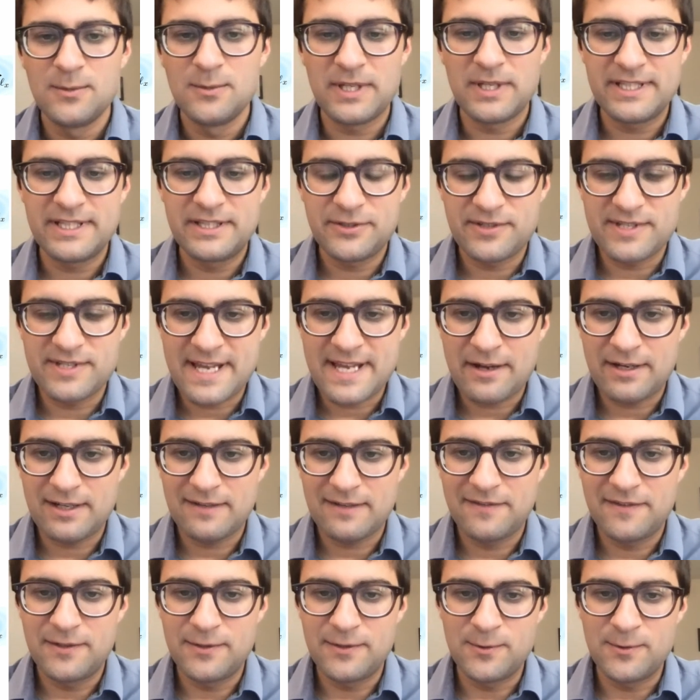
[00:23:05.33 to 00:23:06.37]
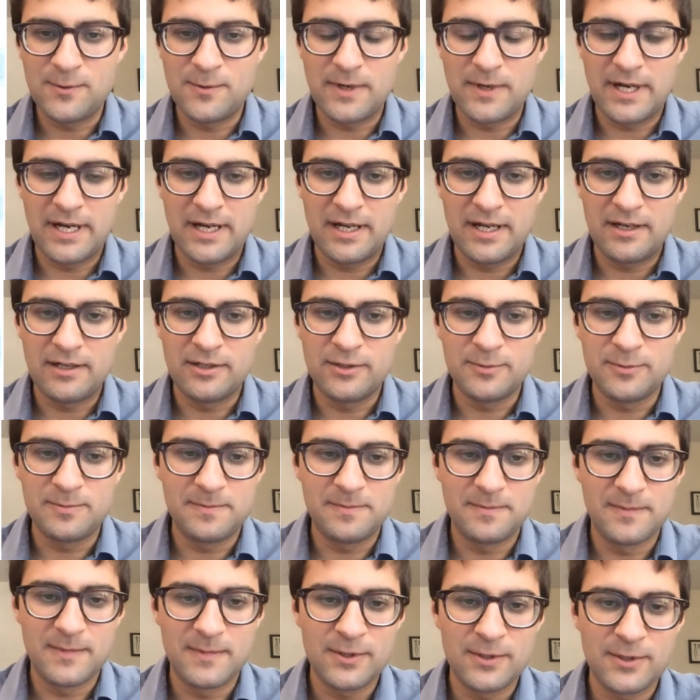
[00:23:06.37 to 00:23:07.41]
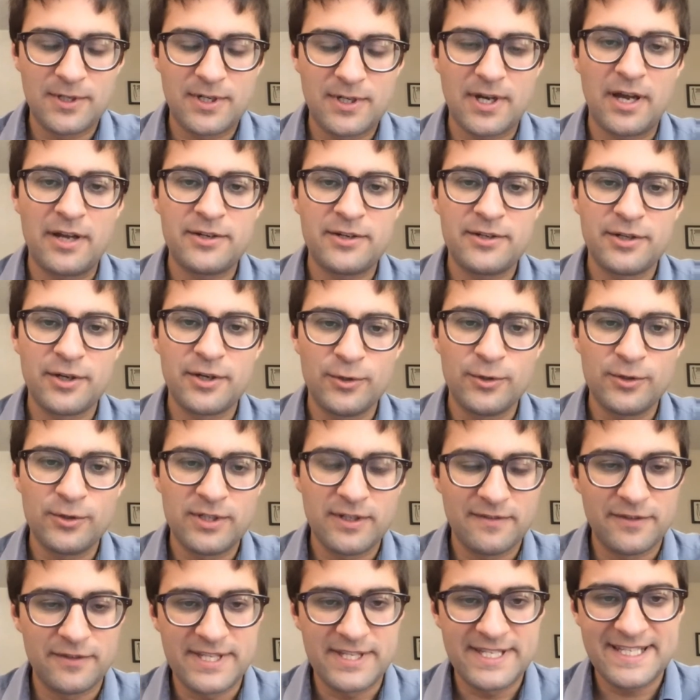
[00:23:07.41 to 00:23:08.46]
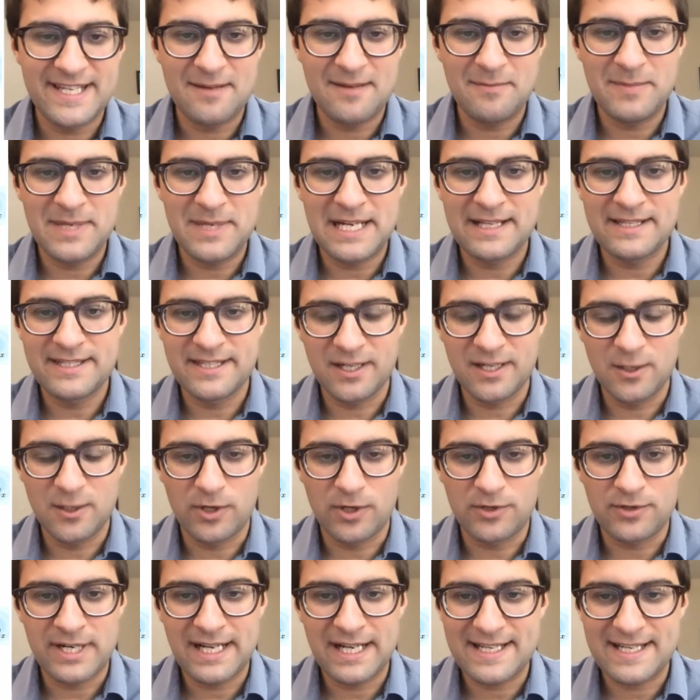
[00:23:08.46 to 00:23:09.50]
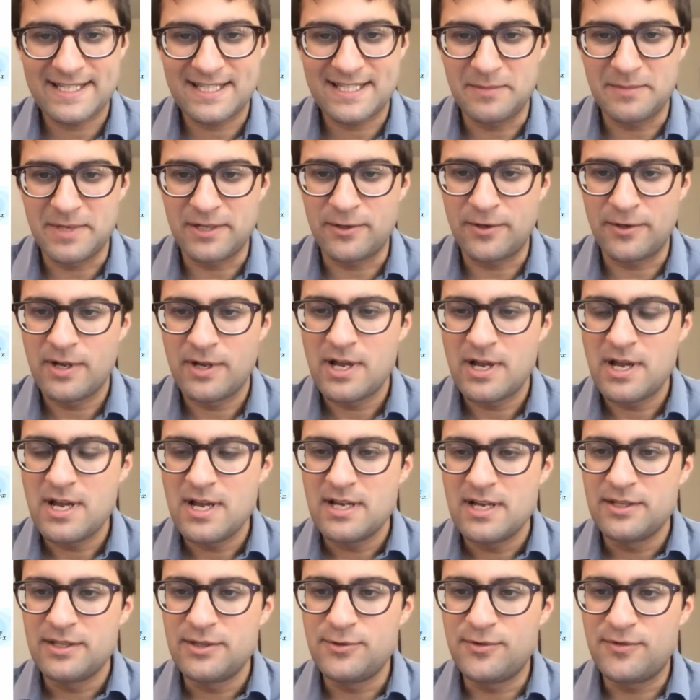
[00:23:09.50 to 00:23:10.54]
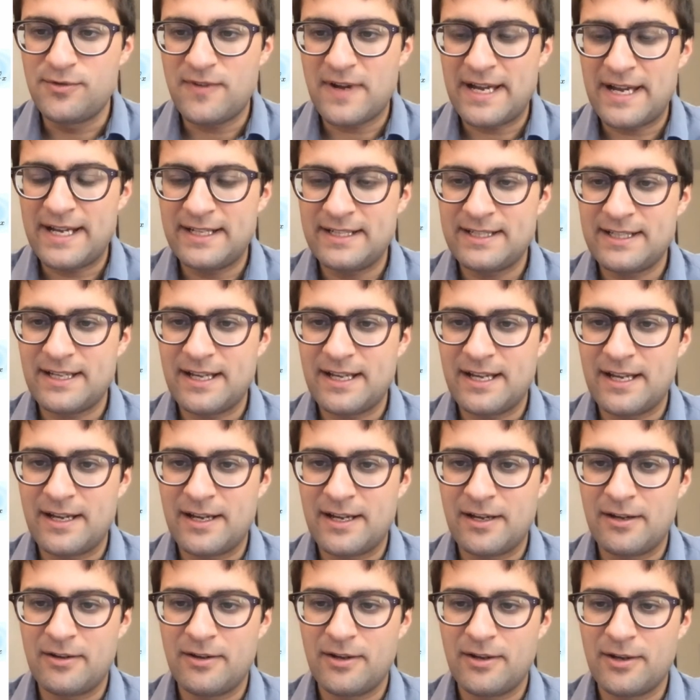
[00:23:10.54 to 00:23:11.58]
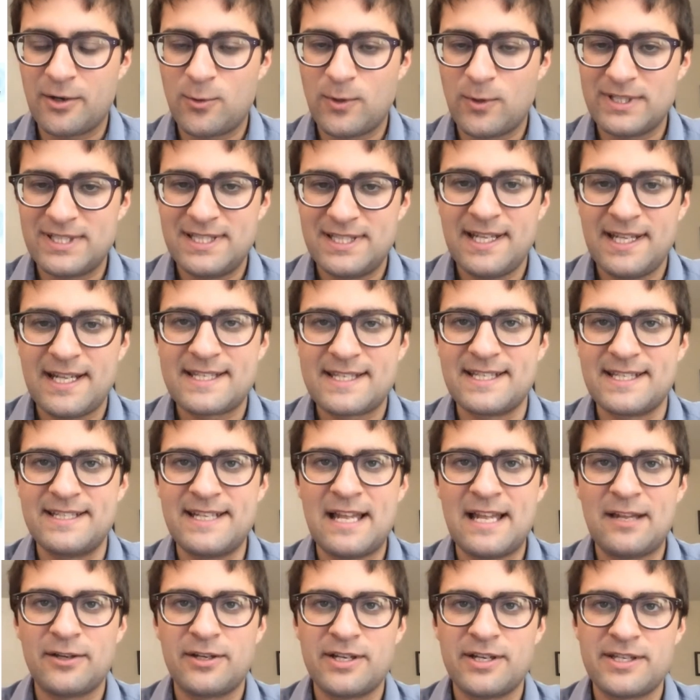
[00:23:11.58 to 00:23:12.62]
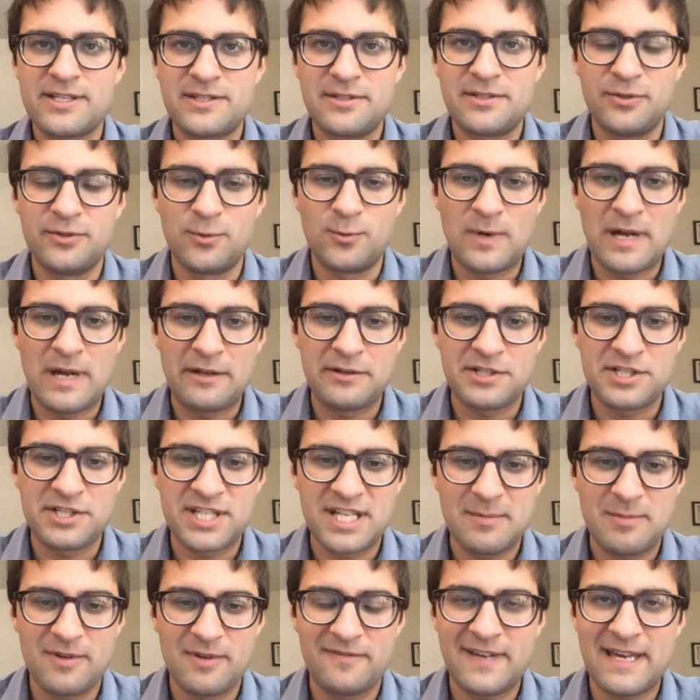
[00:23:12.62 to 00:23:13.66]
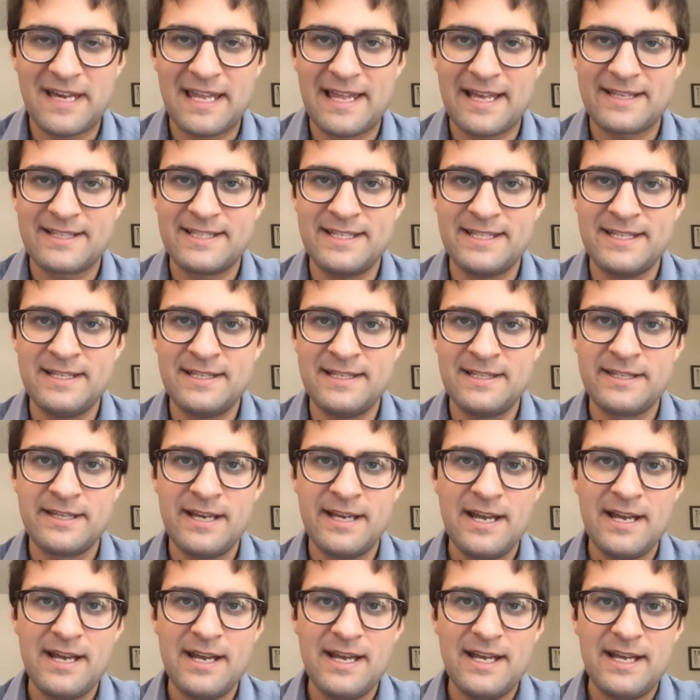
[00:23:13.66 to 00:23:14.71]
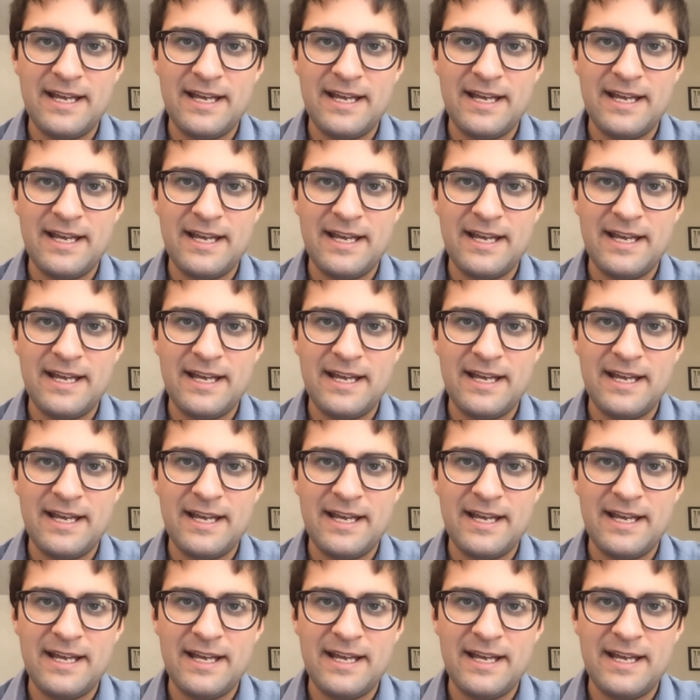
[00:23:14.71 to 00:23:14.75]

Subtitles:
Well, it turns out if you look under the hood of the CMB lensing quadratic estimator, you find a quantity that's analogous to the round shape of galaxies.